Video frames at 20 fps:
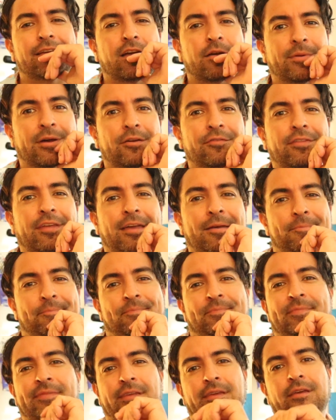How about that?
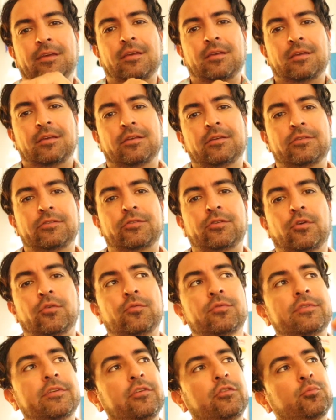
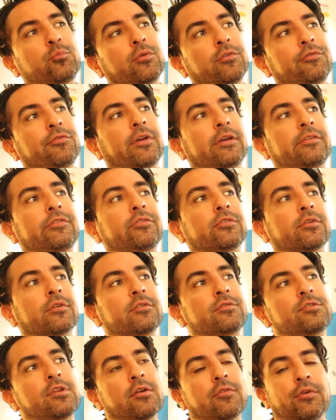So, this professor,
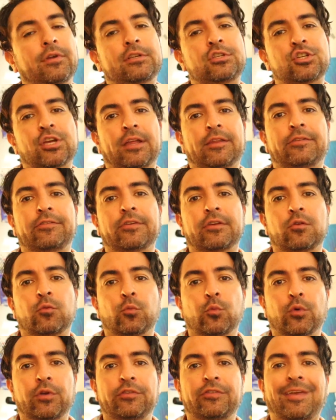Derrick
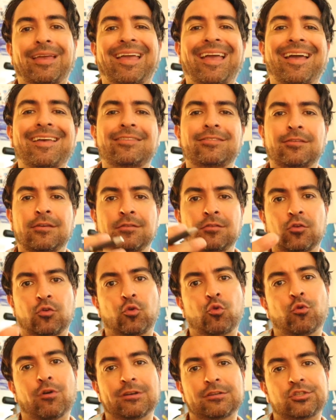Jensen, was asking the
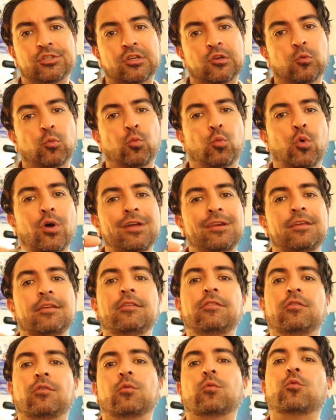question, What
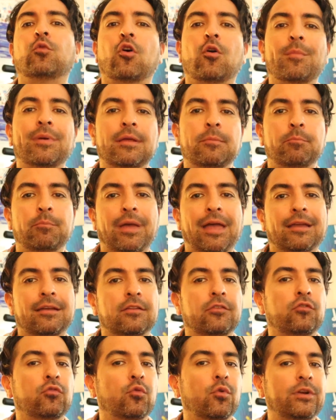is a woman back
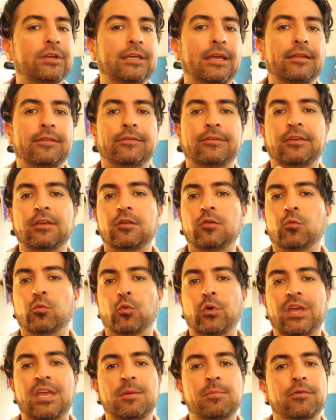in 2018,
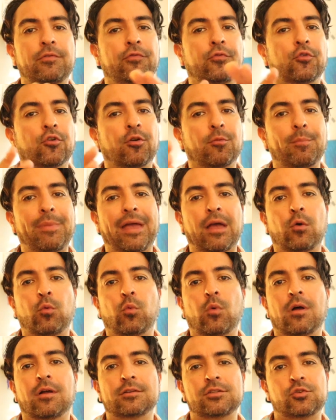way before Matt
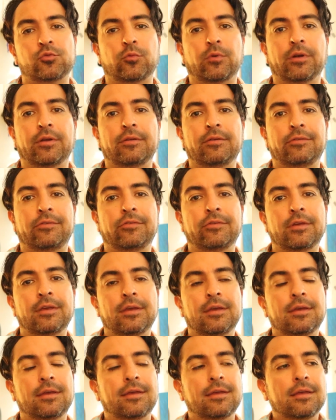Walsh was?
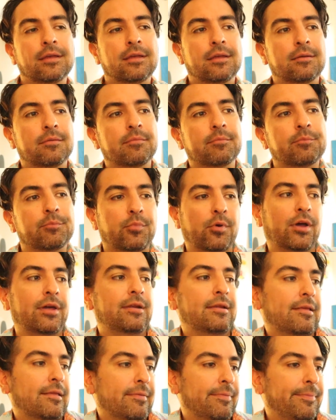
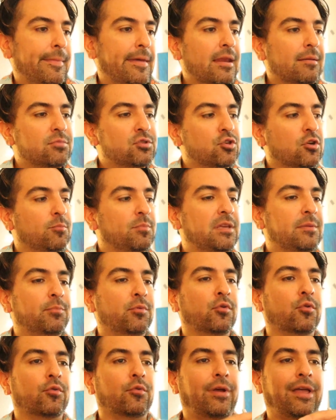But, I mean, I'm sure
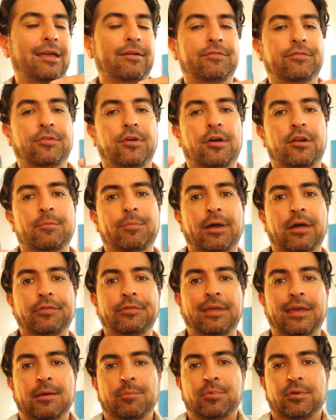people have thought
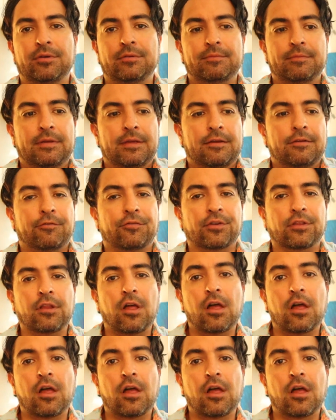about that, but for the